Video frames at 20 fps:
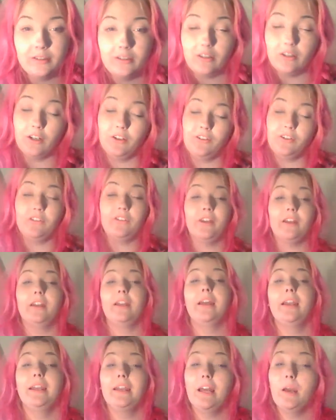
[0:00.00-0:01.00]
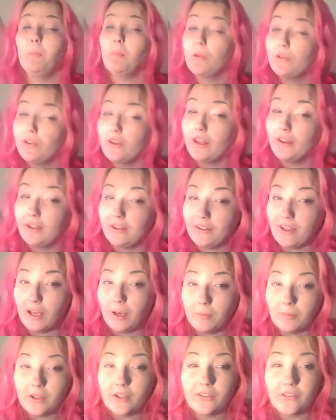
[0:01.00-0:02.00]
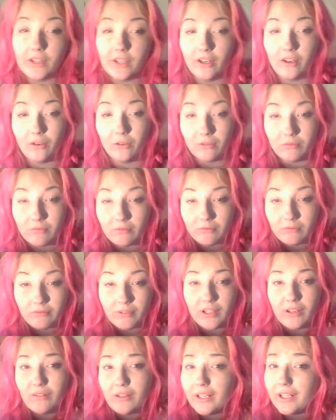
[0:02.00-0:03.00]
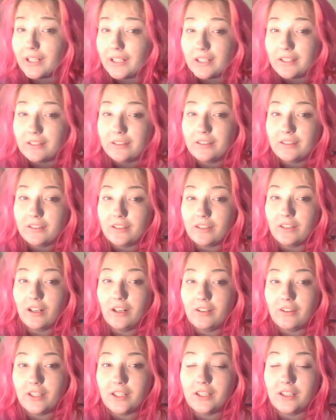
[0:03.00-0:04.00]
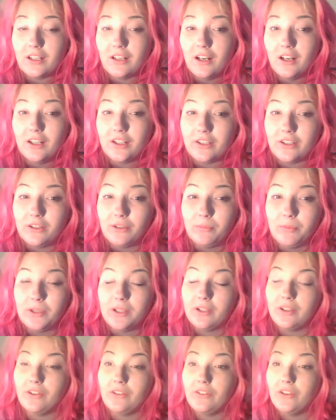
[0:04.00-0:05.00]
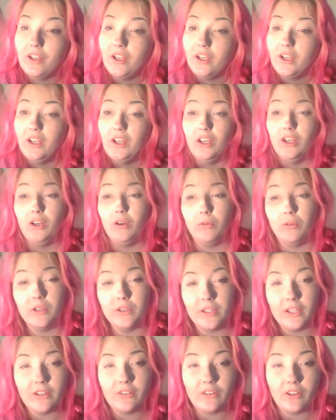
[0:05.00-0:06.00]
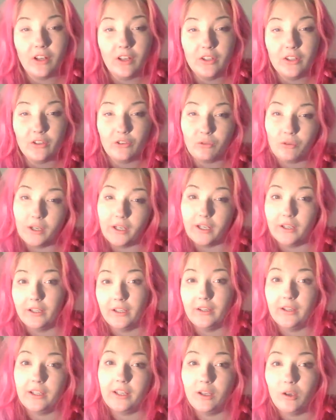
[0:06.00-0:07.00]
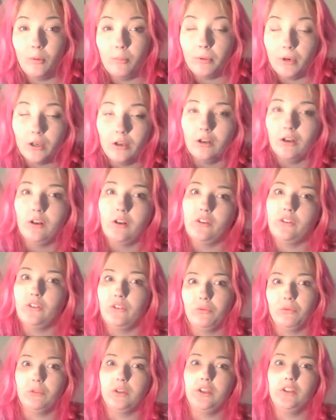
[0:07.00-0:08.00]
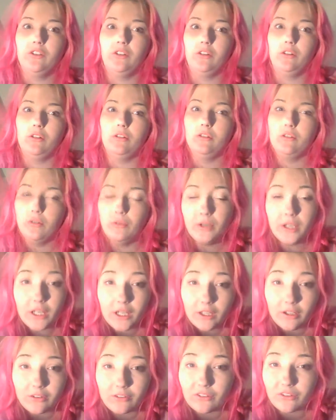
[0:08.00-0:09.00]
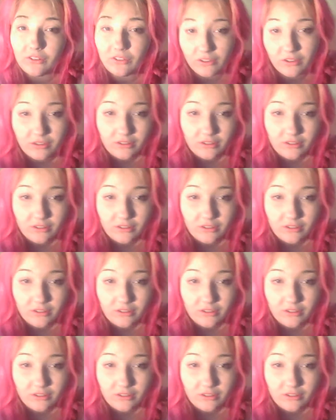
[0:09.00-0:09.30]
Or I should say 99% of the time, because they don't. They don't care. They're there to argue because one thinks the other's right, and then they get all butthurt because it's religion. Who cares?